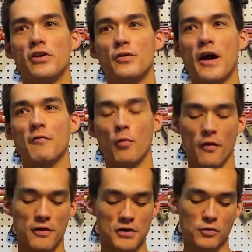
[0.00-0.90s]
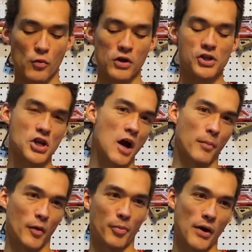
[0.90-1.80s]
you have more than just one shot
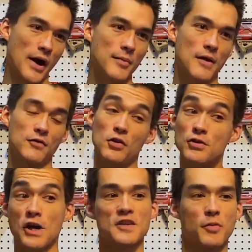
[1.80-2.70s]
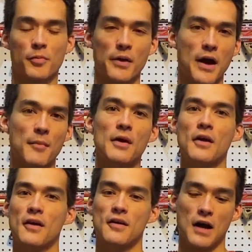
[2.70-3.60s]
per prime, you have two shots per prime.
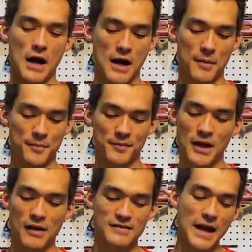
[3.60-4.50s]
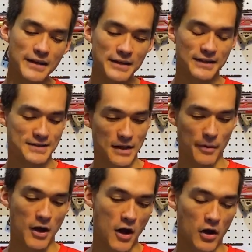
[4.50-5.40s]
Not technically
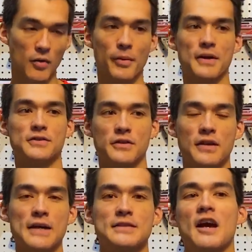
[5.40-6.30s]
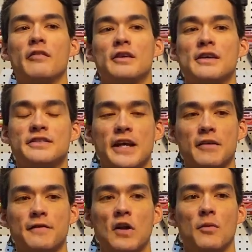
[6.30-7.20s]
semi-auto, but it's nice to have a
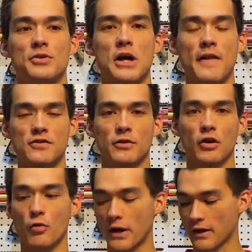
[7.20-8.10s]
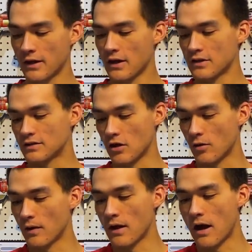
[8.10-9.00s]
second follow-up shot that's really quick. So